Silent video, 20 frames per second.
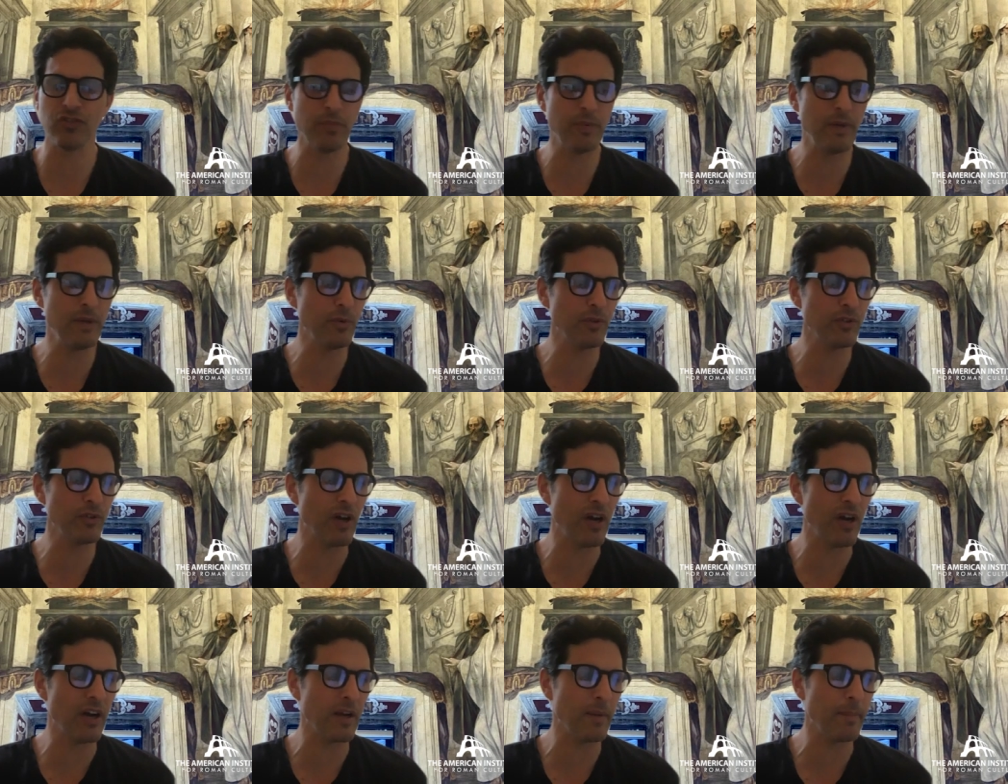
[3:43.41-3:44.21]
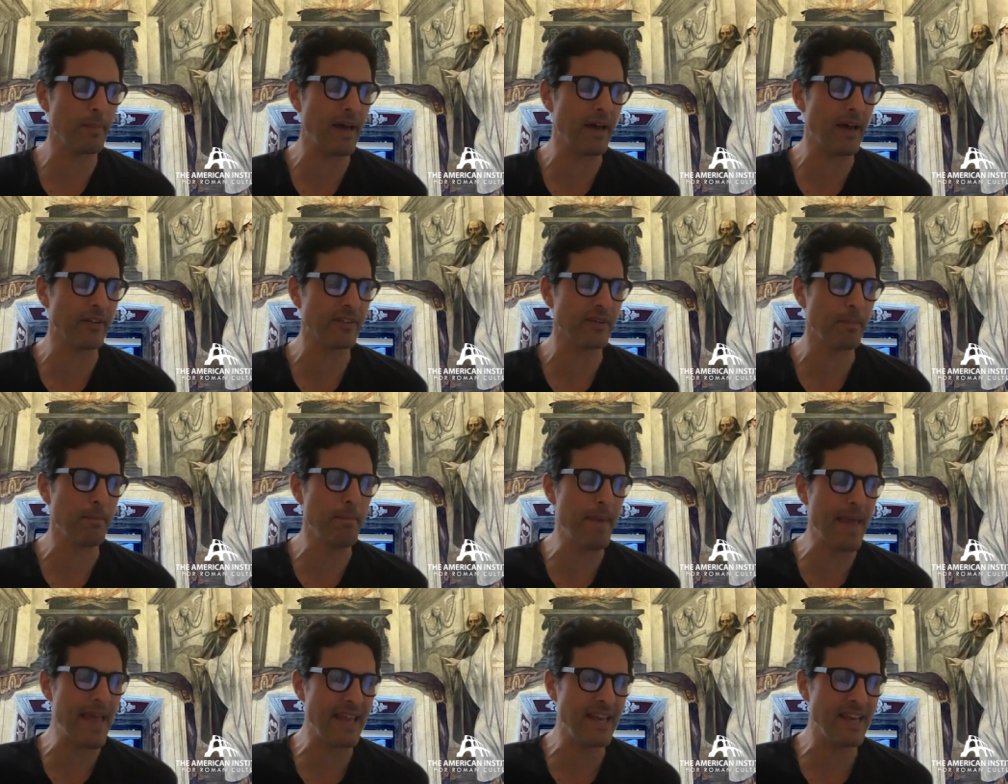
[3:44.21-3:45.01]
So we will talk about
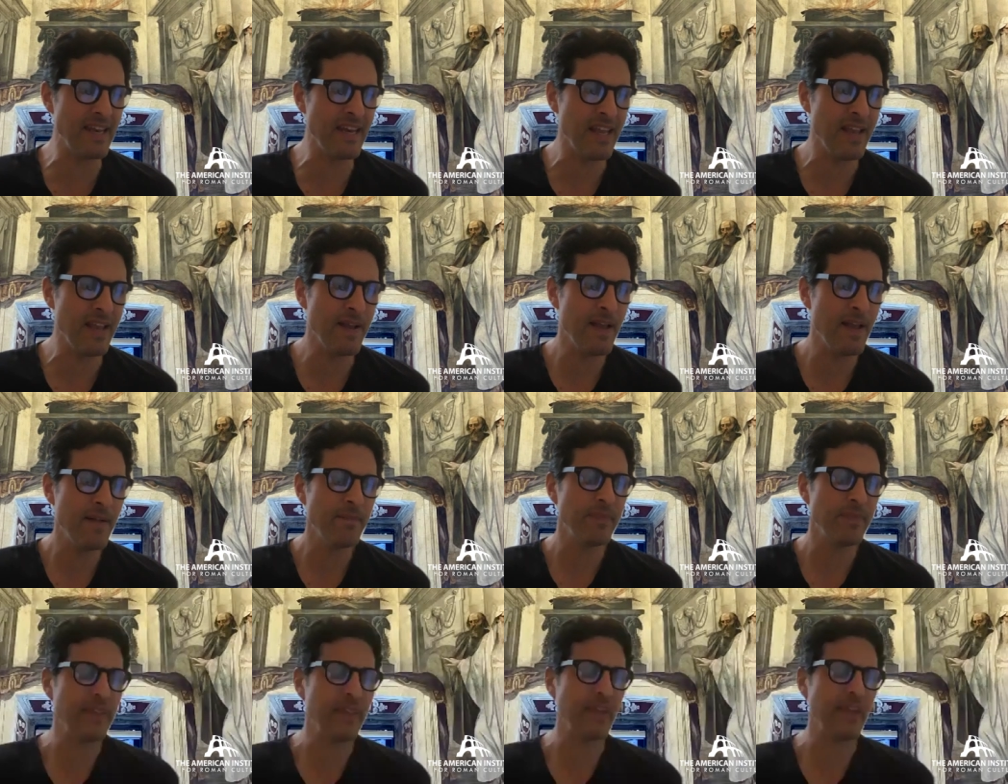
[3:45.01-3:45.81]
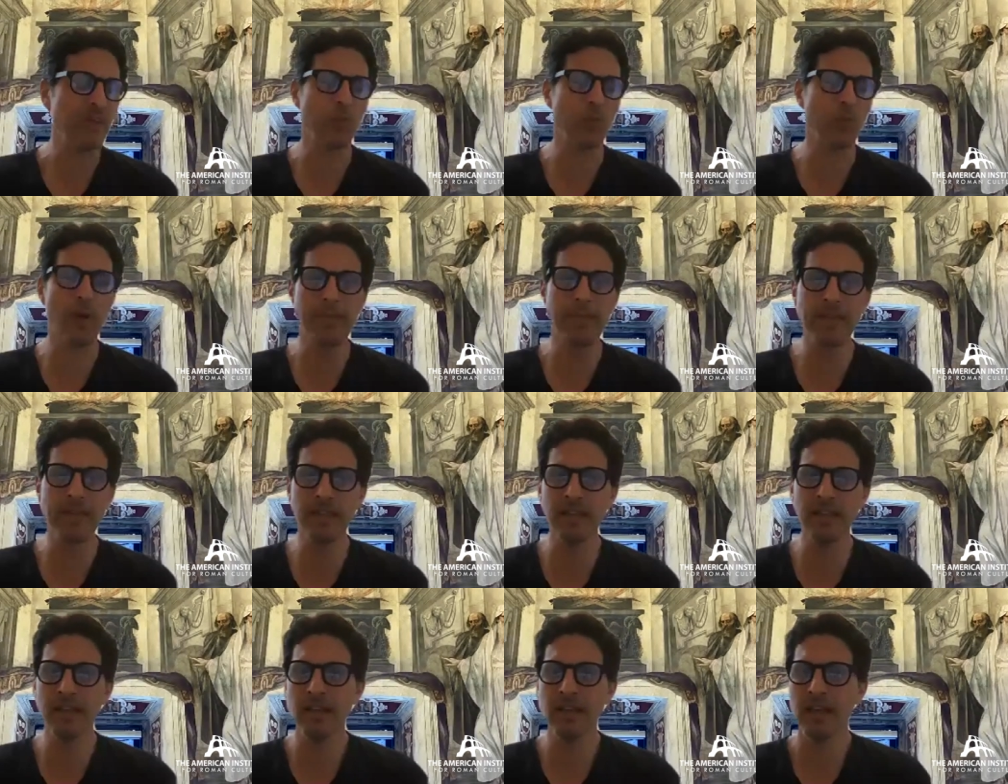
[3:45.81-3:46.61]
men and
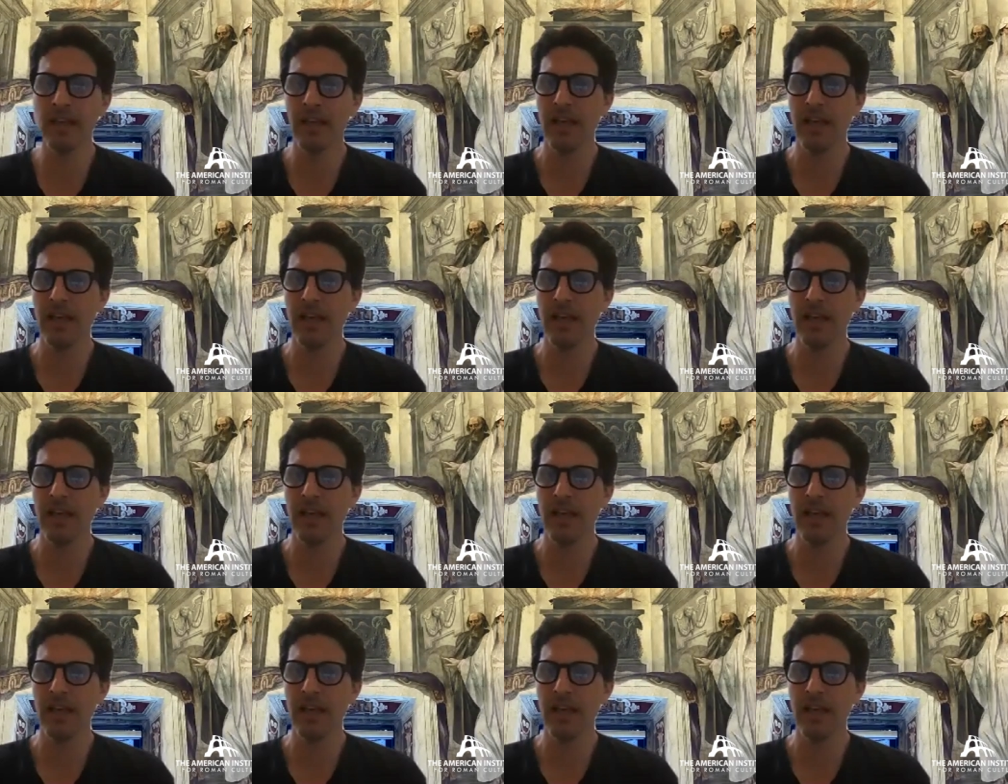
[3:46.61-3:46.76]
women,